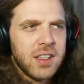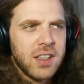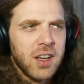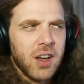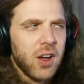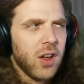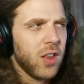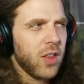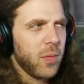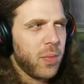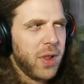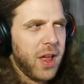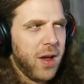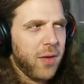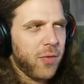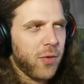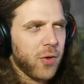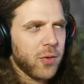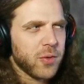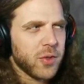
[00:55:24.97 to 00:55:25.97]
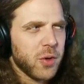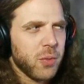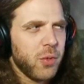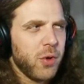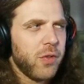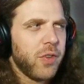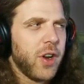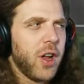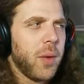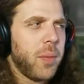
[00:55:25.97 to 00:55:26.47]
All the platforms are
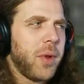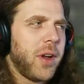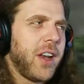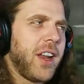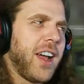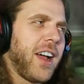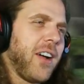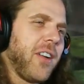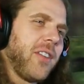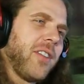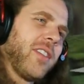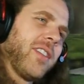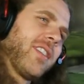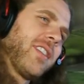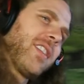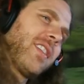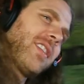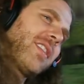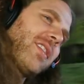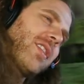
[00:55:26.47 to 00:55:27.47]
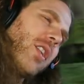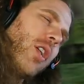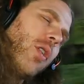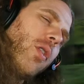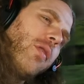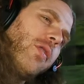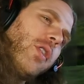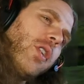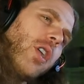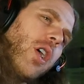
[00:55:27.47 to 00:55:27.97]
moving up and down. So
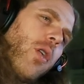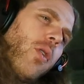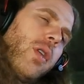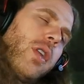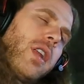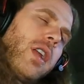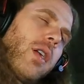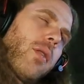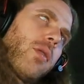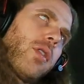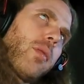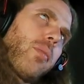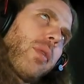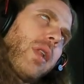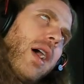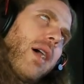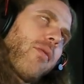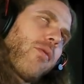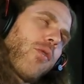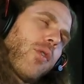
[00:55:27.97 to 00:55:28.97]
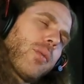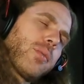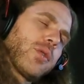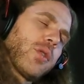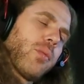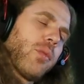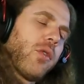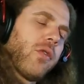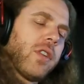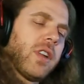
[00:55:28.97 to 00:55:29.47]
if you go in here when the platforms
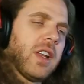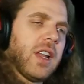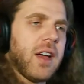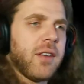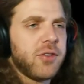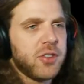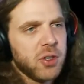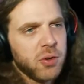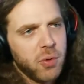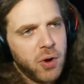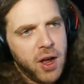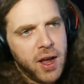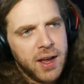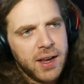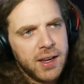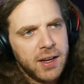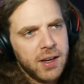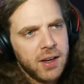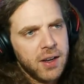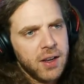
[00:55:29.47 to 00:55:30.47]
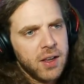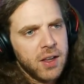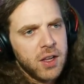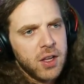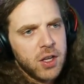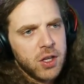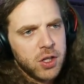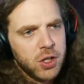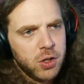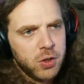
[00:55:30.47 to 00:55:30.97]
are moving left to right,
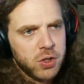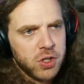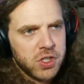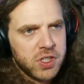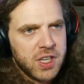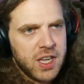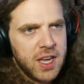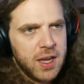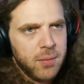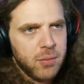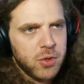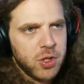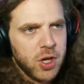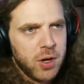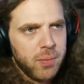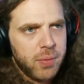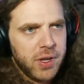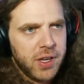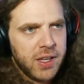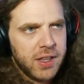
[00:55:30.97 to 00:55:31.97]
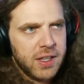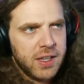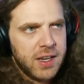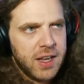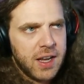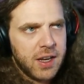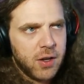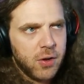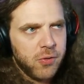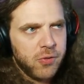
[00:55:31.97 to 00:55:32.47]
you just keep jumping in the
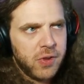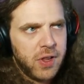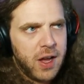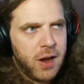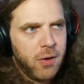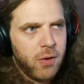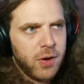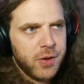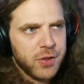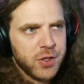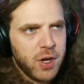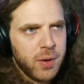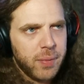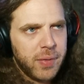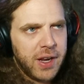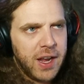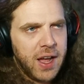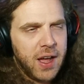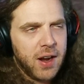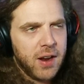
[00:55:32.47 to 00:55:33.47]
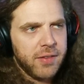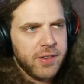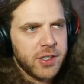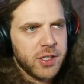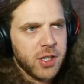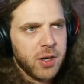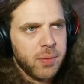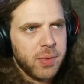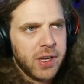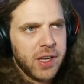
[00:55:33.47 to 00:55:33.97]
Deku flower and jumping out of it,
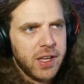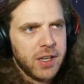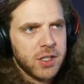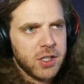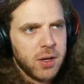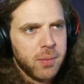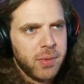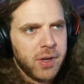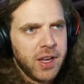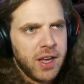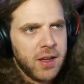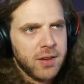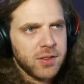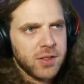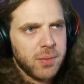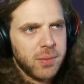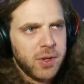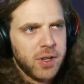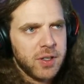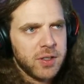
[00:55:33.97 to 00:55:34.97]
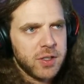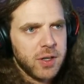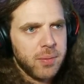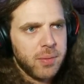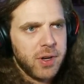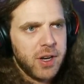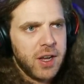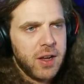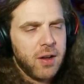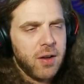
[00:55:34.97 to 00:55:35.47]
jumping in, jumping out, jumping in,
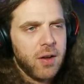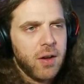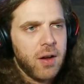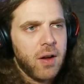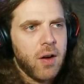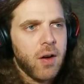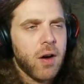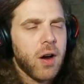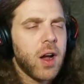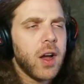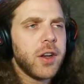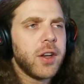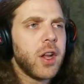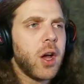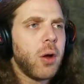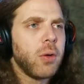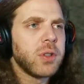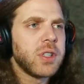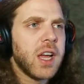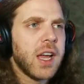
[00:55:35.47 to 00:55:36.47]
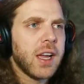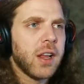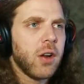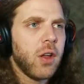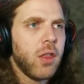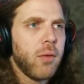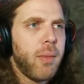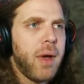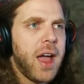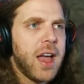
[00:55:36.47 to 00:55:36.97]
jumping out. Or no, taking
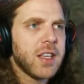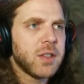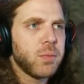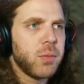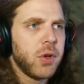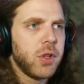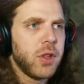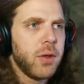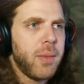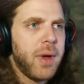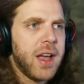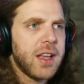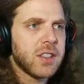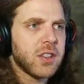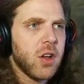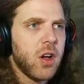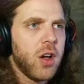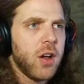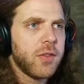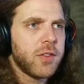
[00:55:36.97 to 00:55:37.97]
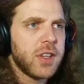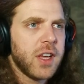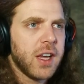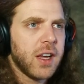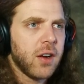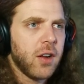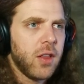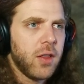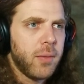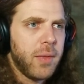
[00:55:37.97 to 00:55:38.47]
on the mask, putting the mask off,
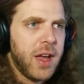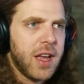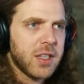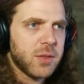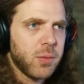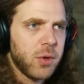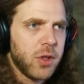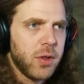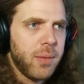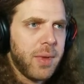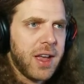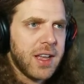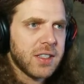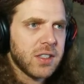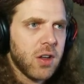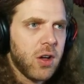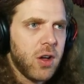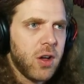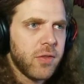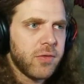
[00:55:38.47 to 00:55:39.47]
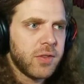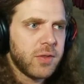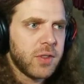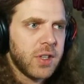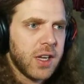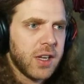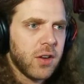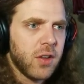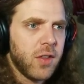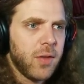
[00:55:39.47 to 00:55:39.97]
taking on the mask, putting the mask off,
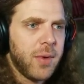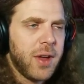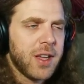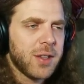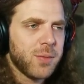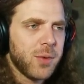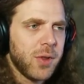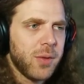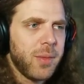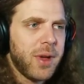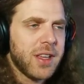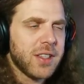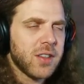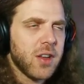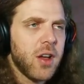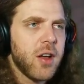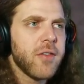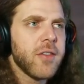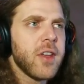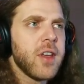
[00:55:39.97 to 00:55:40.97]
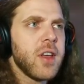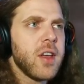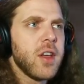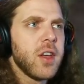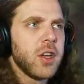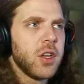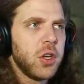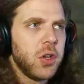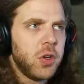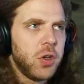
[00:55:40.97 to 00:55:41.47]
taking on the mask, putting the mask off.
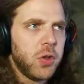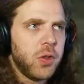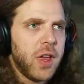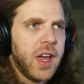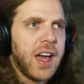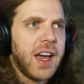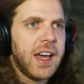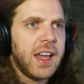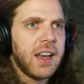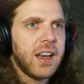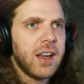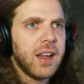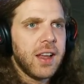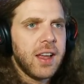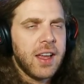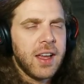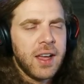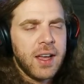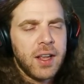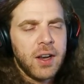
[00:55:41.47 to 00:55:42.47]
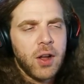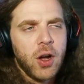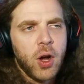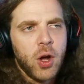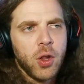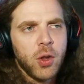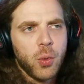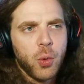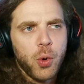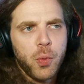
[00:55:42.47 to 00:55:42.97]
You do that and
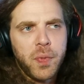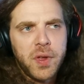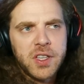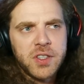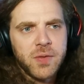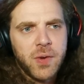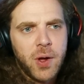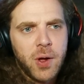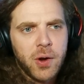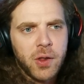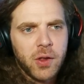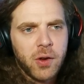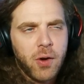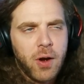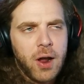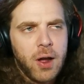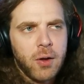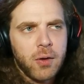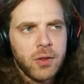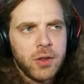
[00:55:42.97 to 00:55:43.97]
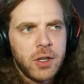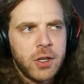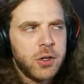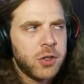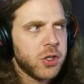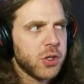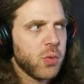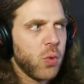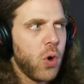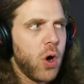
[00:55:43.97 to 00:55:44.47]
all the rupees fall to the ground. Then you
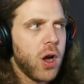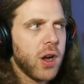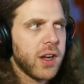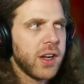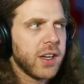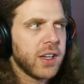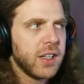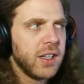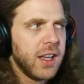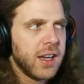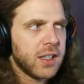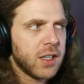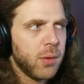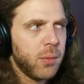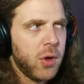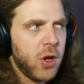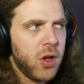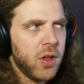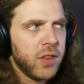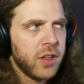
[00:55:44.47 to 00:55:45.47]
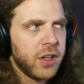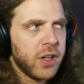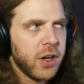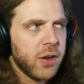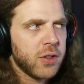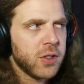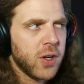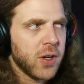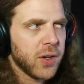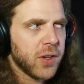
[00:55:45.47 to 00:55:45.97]
just walk and collect them all. Then you go
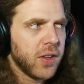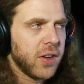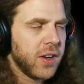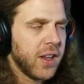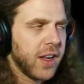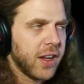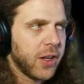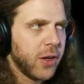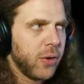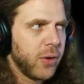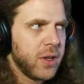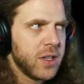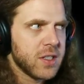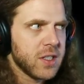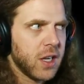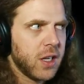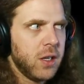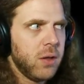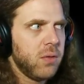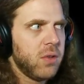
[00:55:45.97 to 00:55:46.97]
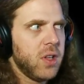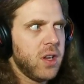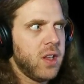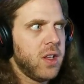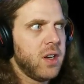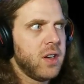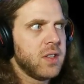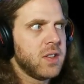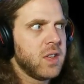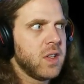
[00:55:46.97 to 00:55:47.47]
talk to the Deku and he's like, you did
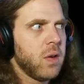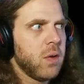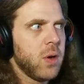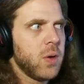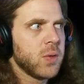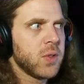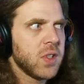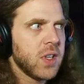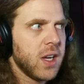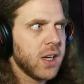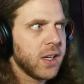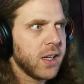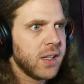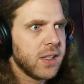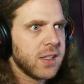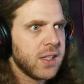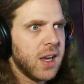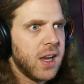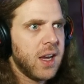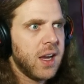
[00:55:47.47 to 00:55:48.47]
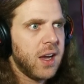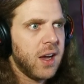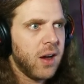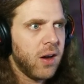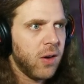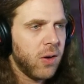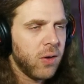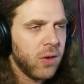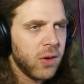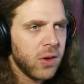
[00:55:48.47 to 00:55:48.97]
it in 0 seconds.
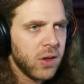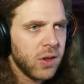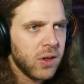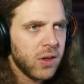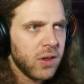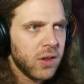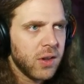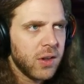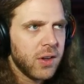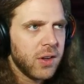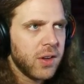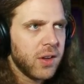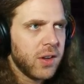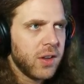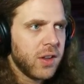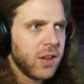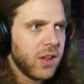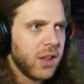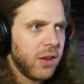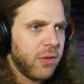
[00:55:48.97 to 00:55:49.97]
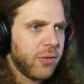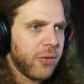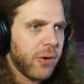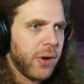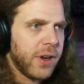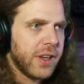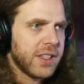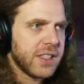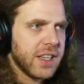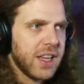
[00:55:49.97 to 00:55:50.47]
How? He
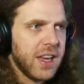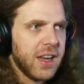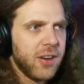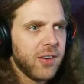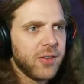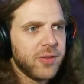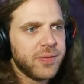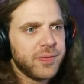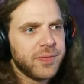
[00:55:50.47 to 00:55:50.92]
freaks out.